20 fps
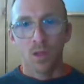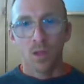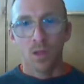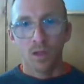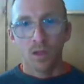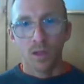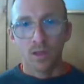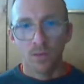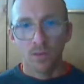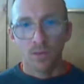
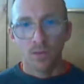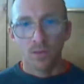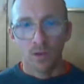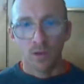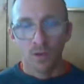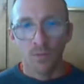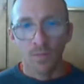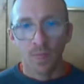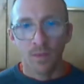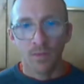
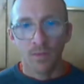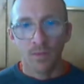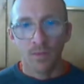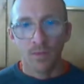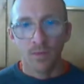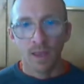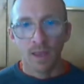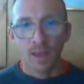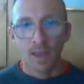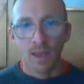so
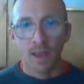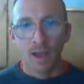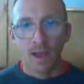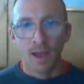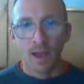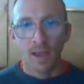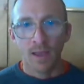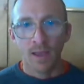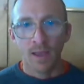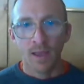say I
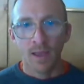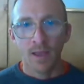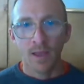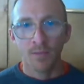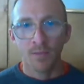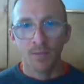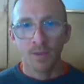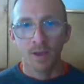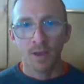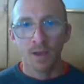am
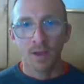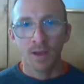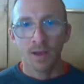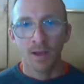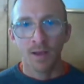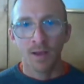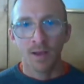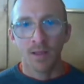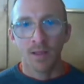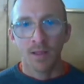
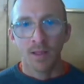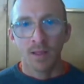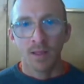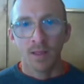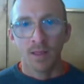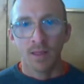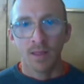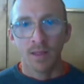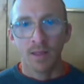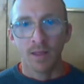
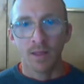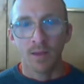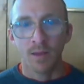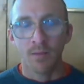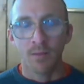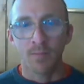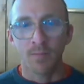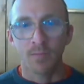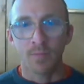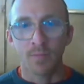
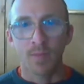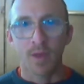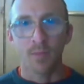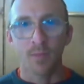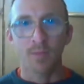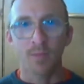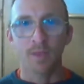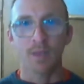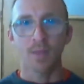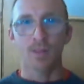I'm eating
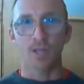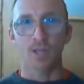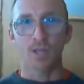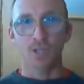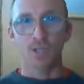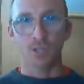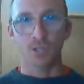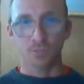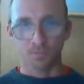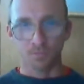lunch,
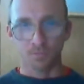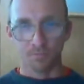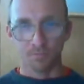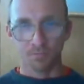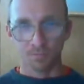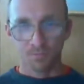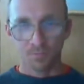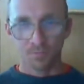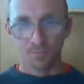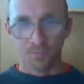
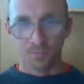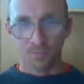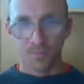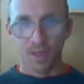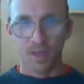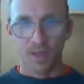having my